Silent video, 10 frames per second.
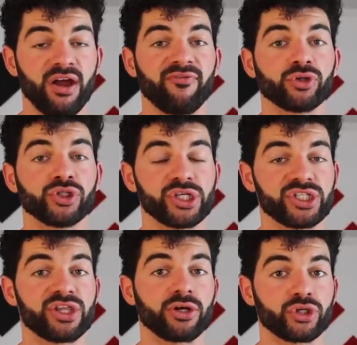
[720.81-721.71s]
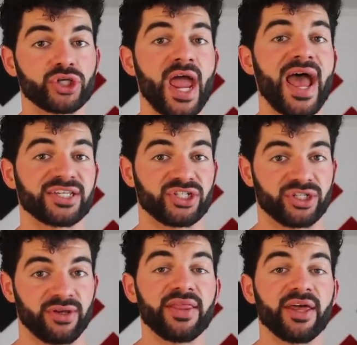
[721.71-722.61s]
for just their
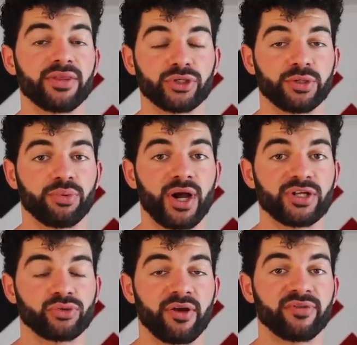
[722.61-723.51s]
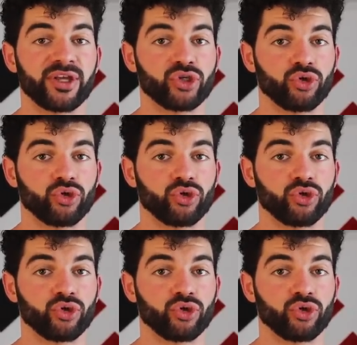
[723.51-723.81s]
chest, and then they're surprised whenever they